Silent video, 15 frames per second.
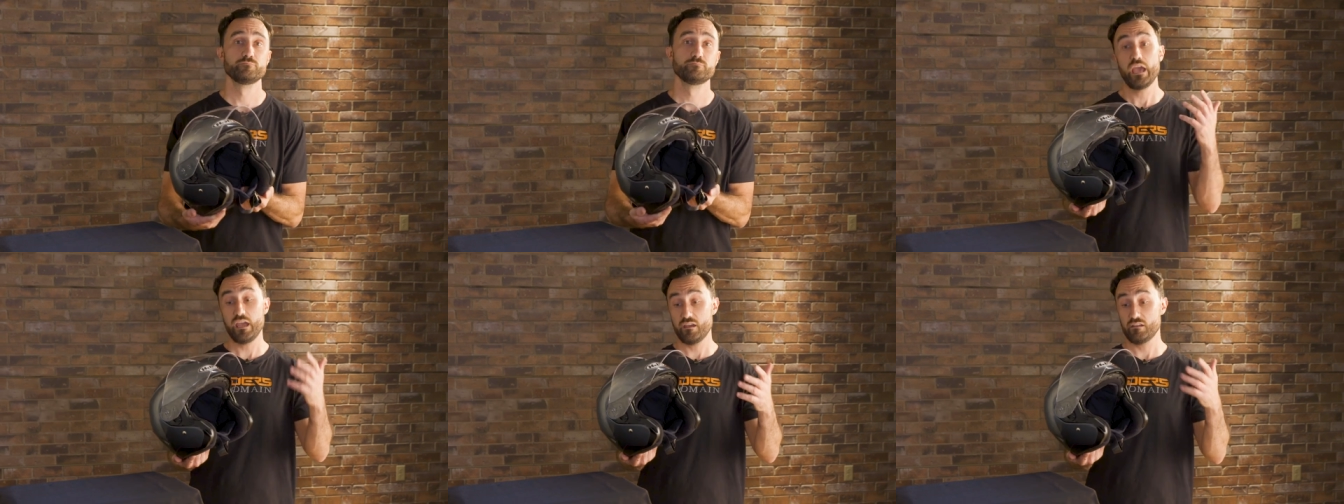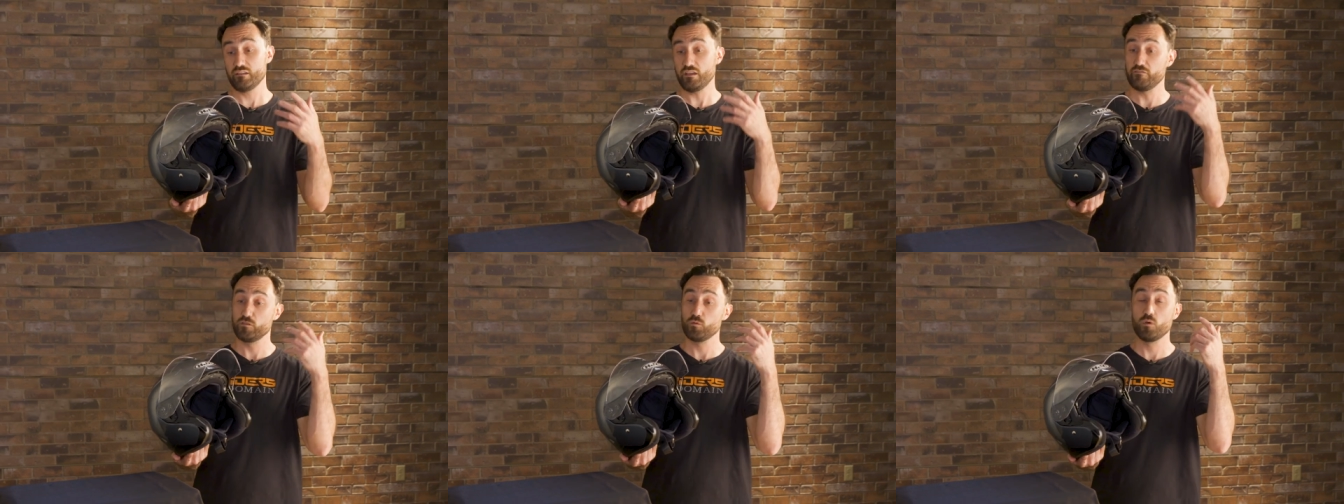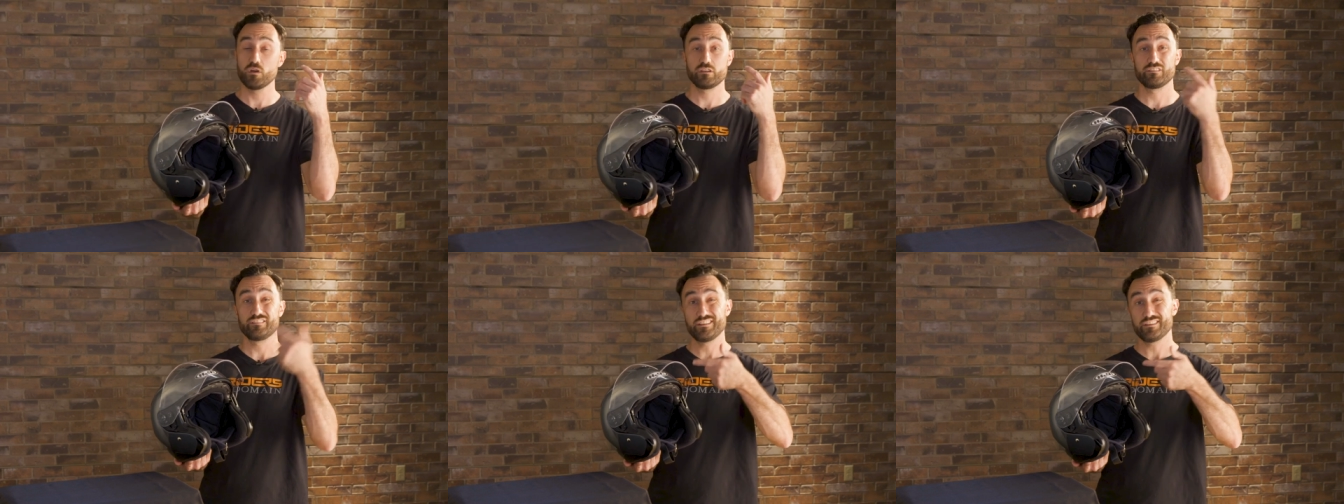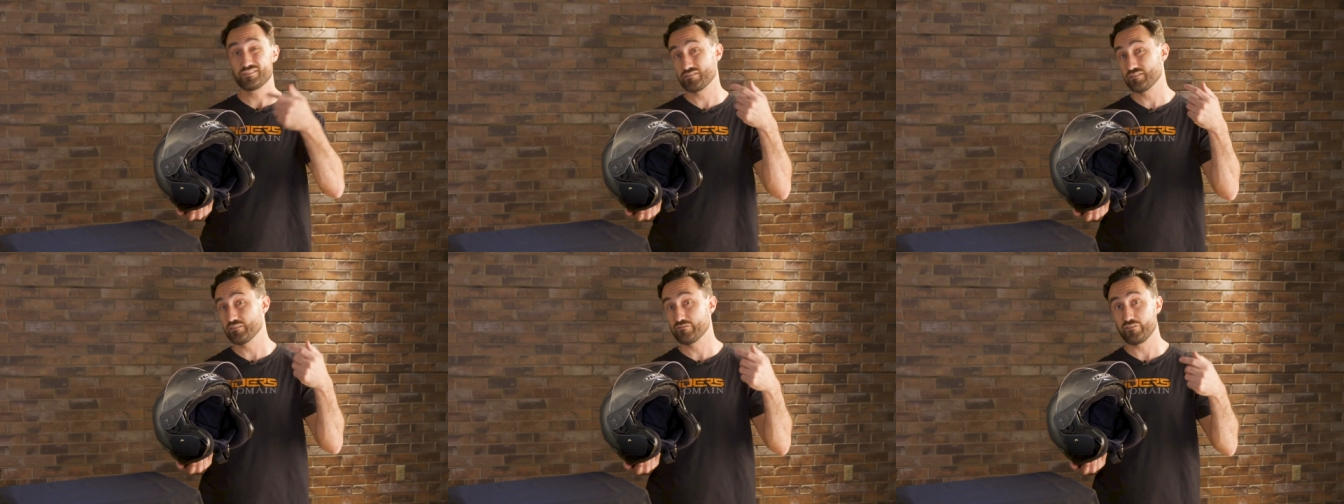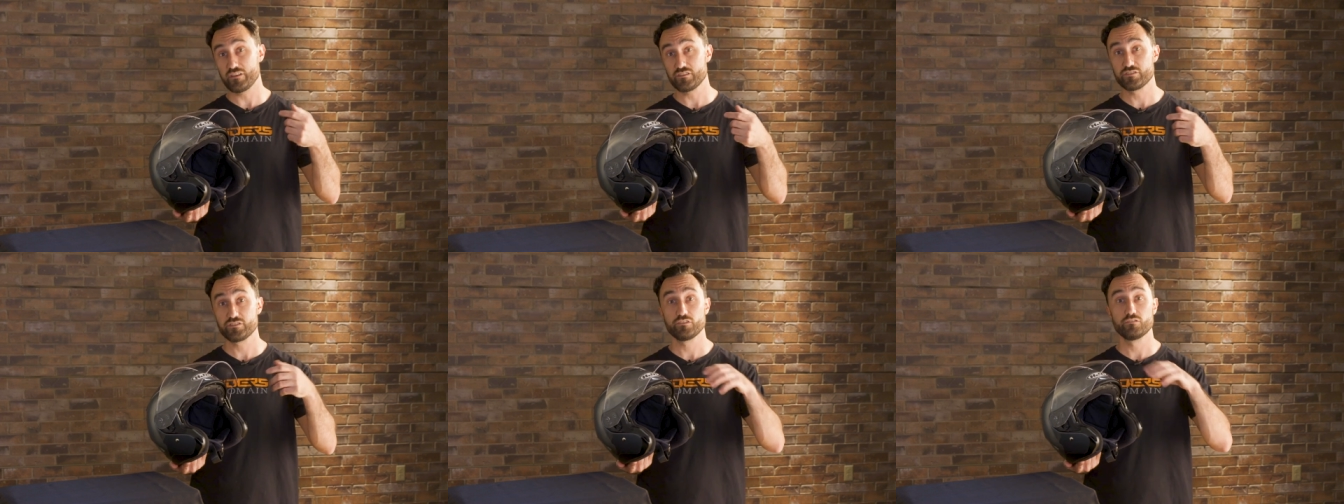And if you want to ditch the
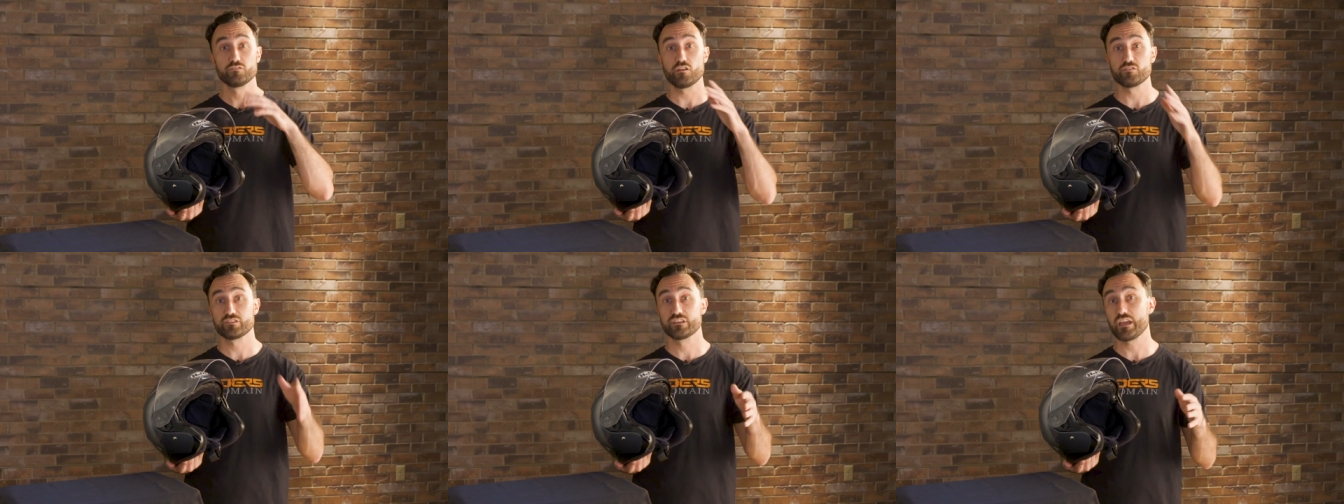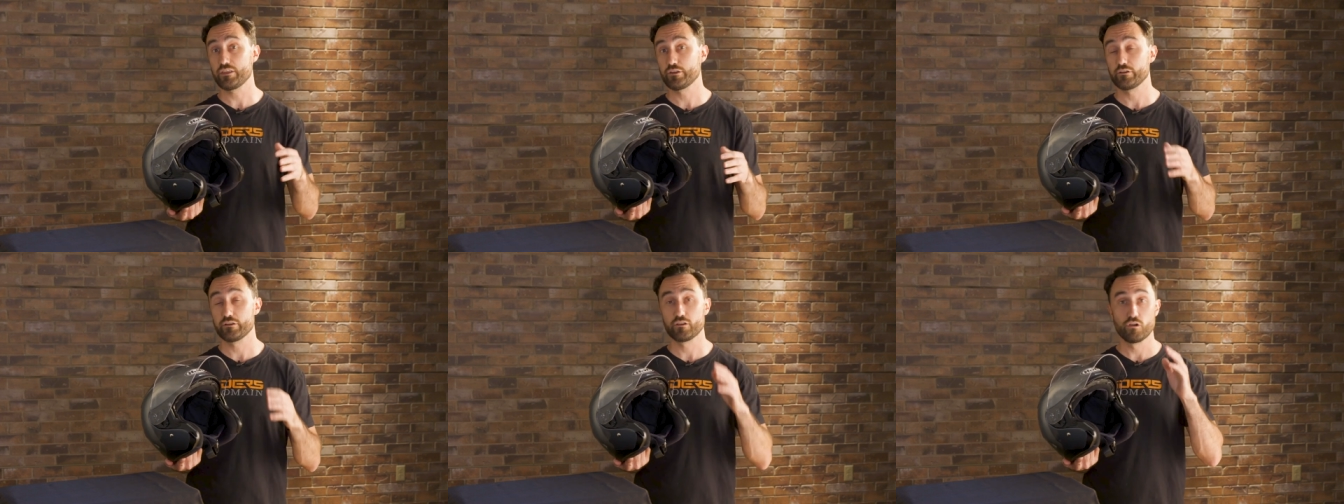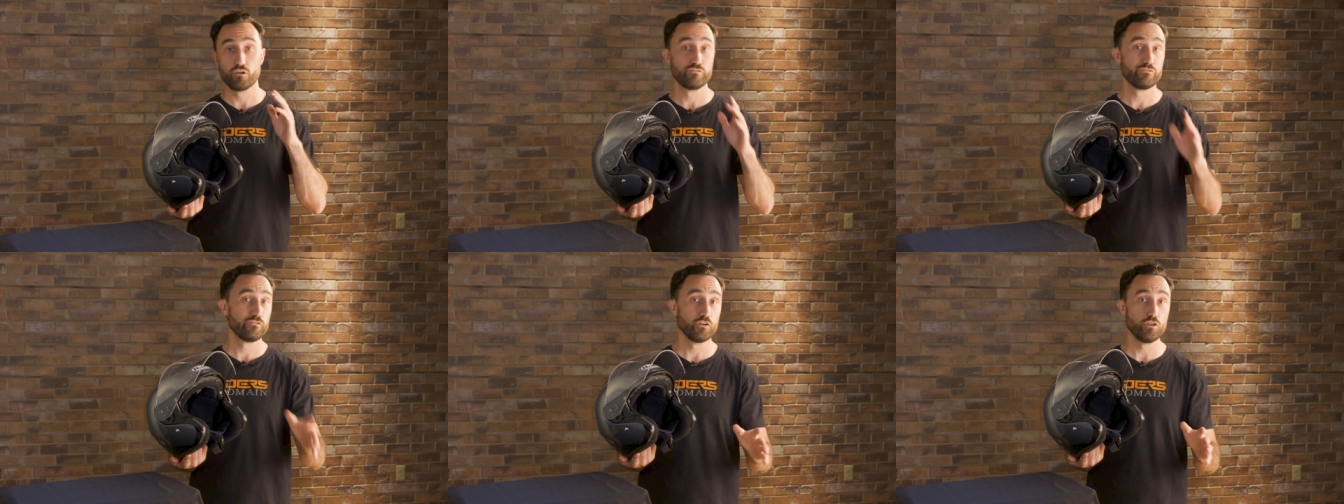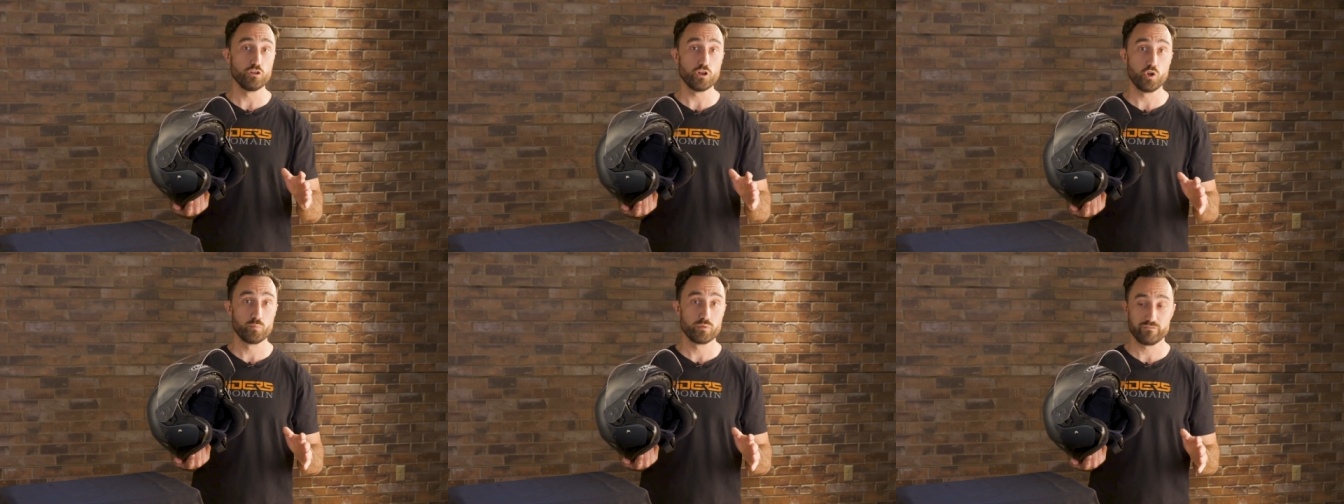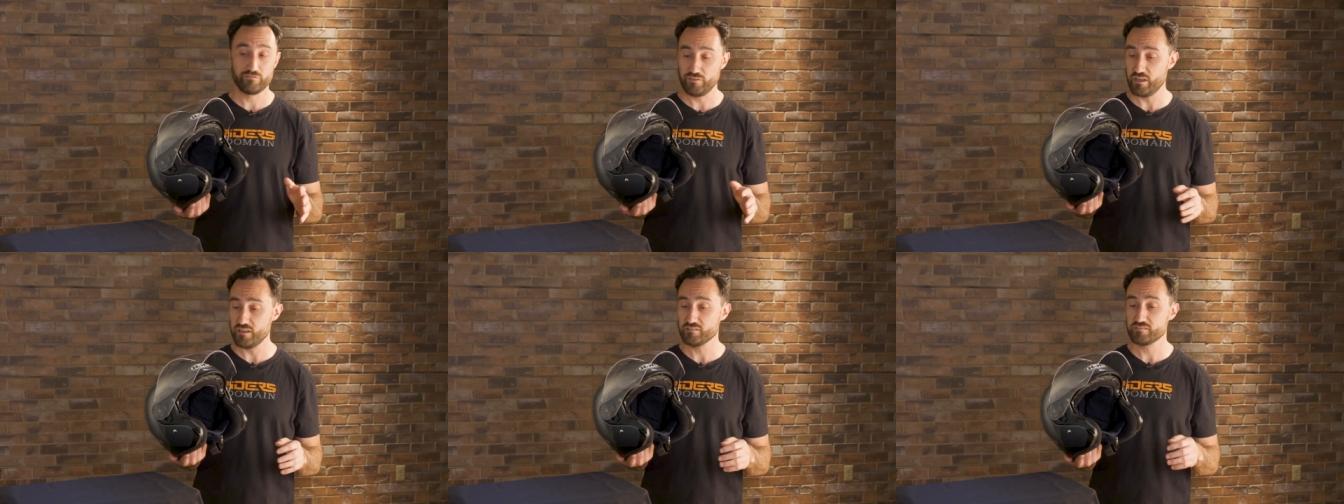face shield altogether and go full open
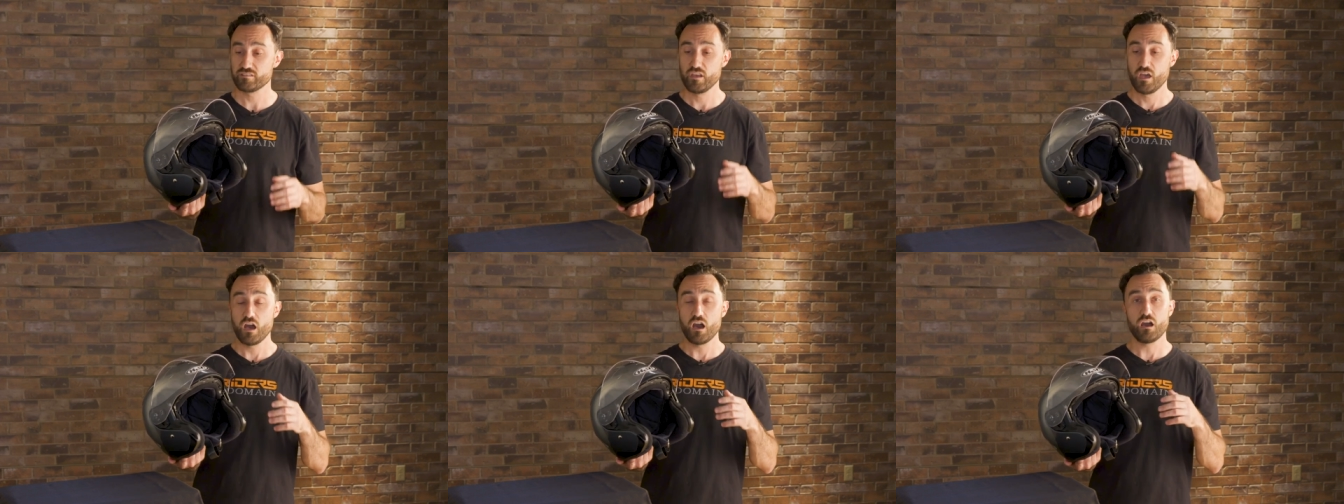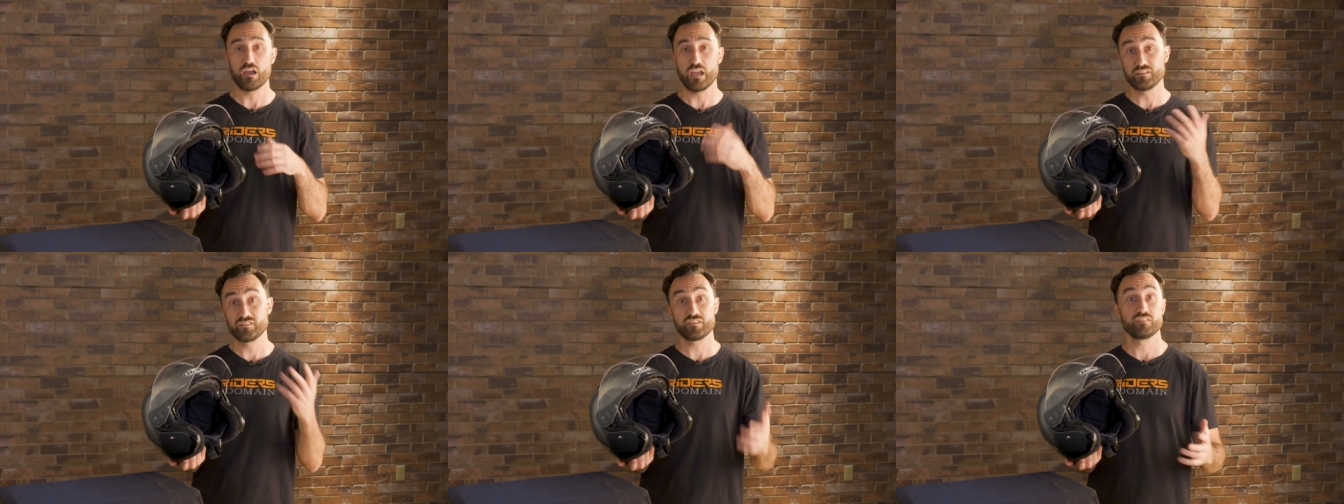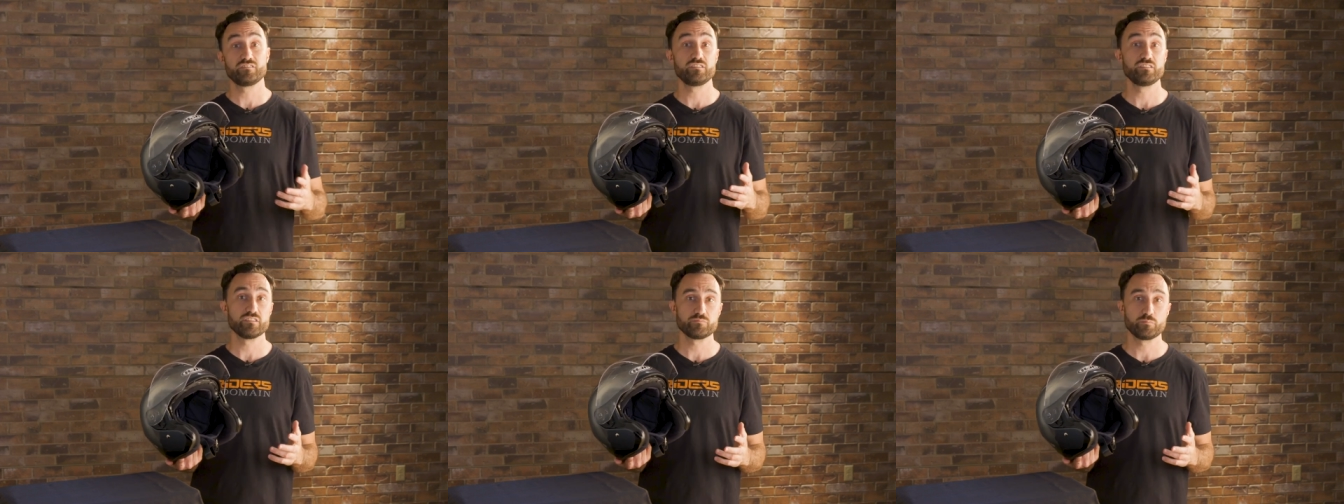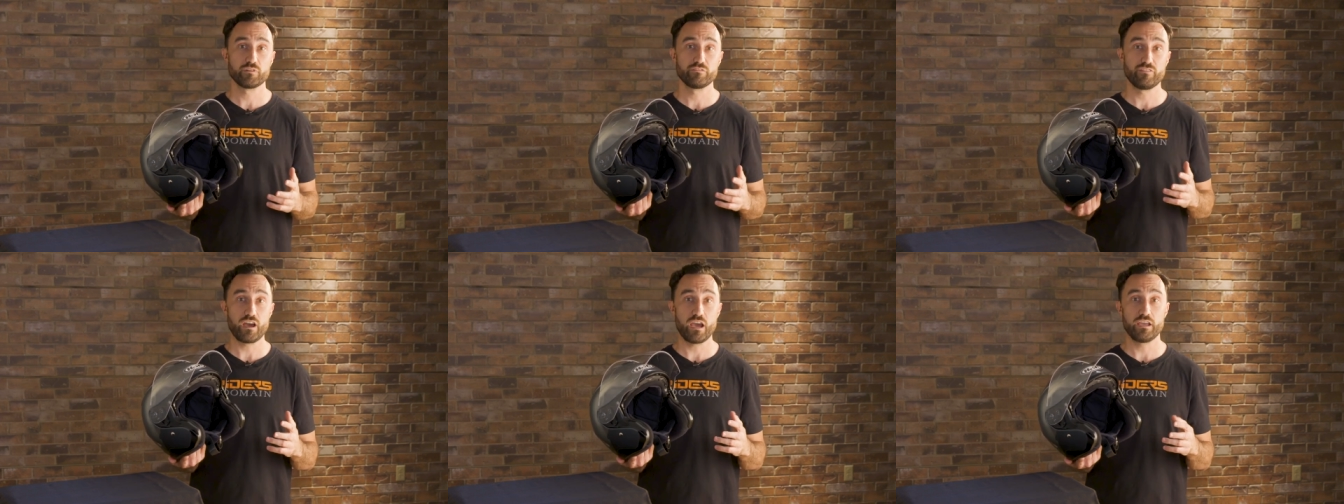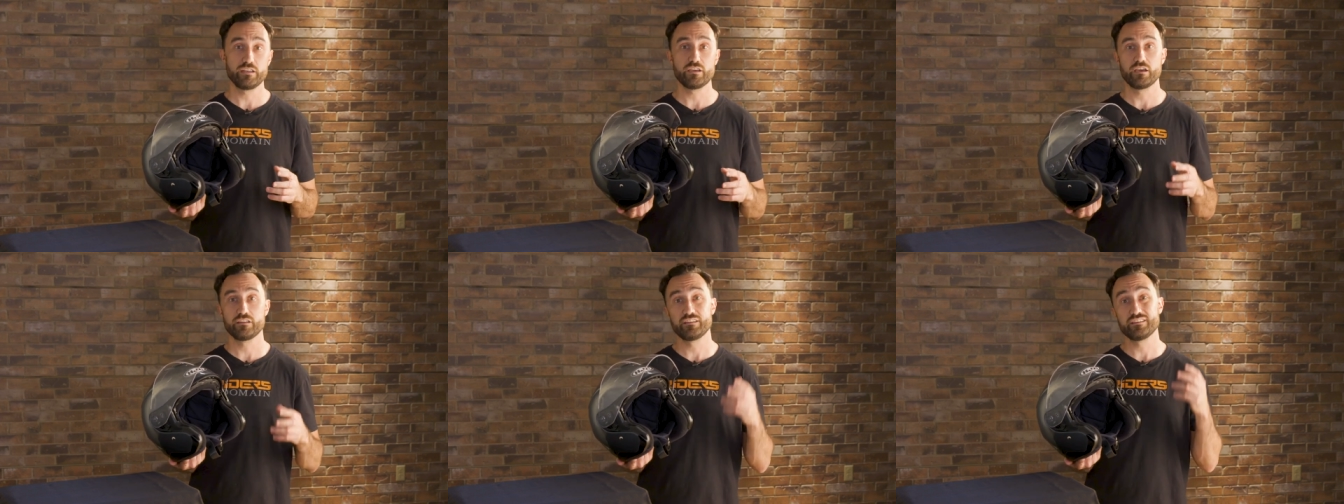face, uh, HJC does provide a